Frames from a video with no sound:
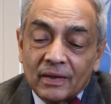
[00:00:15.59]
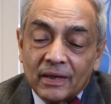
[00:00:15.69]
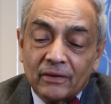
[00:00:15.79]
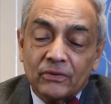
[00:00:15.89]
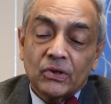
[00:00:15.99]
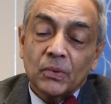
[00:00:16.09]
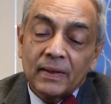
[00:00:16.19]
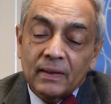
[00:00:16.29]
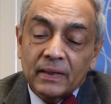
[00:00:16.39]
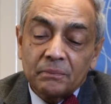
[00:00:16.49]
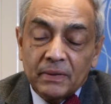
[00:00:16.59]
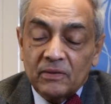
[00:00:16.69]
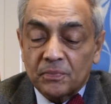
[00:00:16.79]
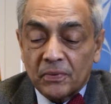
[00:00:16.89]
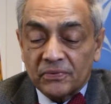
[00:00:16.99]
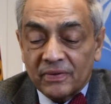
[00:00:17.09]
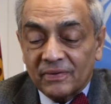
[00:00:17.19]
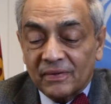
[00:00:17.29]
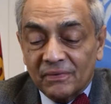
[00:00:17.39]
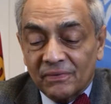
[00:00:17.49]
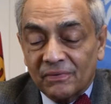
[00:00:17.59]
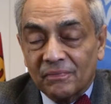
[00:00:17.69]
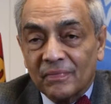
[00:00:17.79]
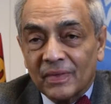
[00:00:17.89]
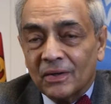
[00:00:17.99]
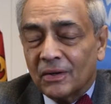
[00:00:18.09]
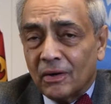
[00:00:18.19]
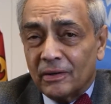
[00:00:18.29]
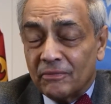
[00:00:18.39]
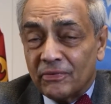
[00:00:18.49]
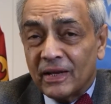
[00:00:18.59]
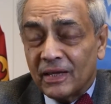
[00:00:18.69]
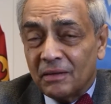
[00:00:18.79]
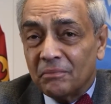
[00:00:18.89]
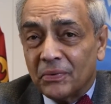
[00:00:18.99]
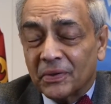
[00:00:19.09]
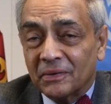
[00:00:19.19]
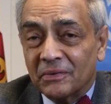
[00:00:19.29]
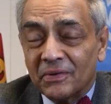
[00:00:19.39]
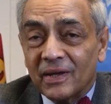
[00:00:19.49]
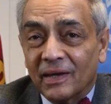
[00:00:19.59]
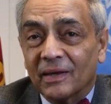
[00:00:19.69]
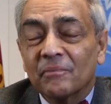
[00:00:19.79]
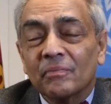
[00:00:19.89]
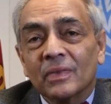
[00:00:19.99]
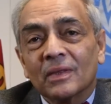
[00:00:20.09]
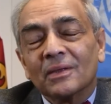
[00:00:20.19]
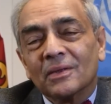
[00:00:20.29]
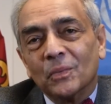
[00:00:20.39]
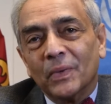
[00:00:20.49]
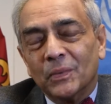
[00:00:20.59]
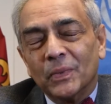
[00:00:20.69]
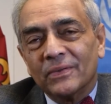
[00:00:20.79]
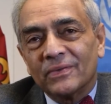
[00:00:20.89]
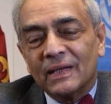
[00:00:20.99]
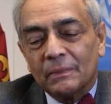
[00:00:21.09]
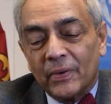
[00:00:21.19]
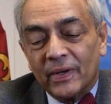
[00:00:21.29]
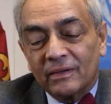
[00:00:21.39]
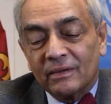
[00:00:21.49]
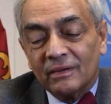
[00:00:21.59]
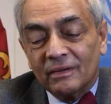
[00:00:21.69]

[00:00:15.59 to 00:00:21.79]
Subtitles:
in UN-led peace processes on a very important day when we celebrate